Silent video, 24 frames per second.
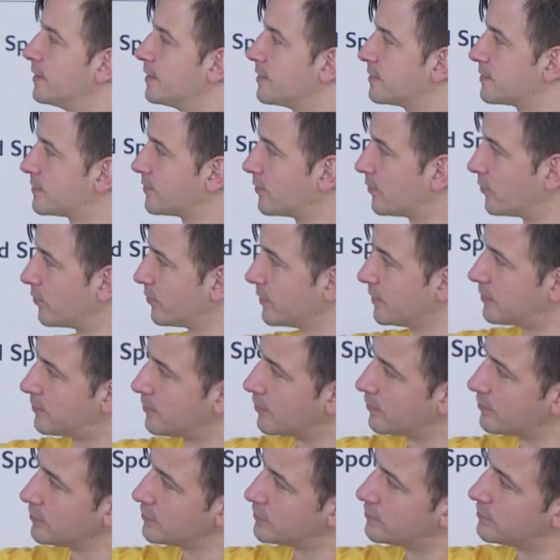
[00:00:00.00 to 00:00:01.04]
So we
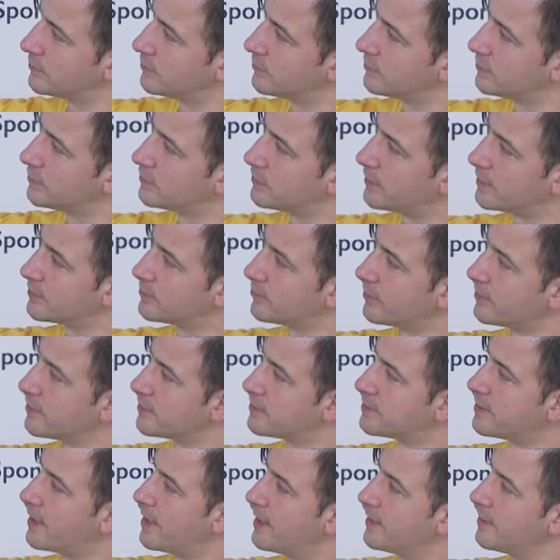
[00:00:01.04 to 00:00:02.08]
don't just want to
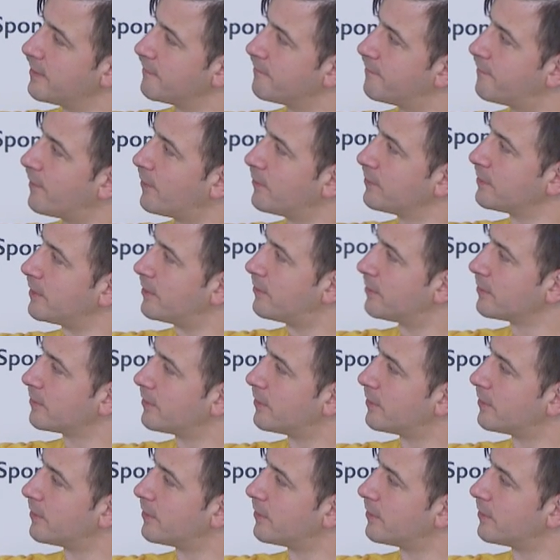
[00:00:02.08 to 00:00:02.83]
sign and vote our